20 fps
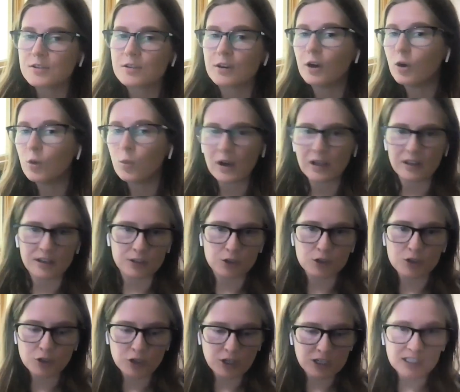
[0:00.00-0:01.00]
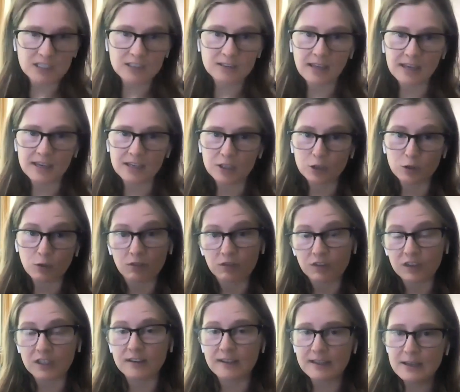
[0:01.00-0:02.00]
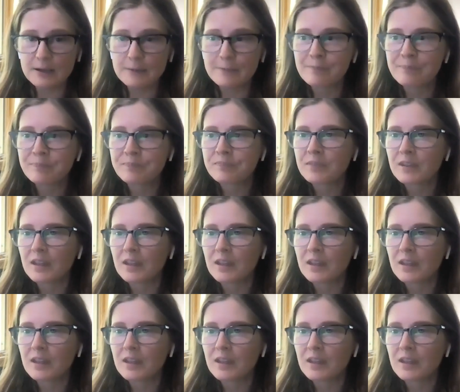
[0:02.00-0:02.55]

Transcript: so well integrated, like you feel it.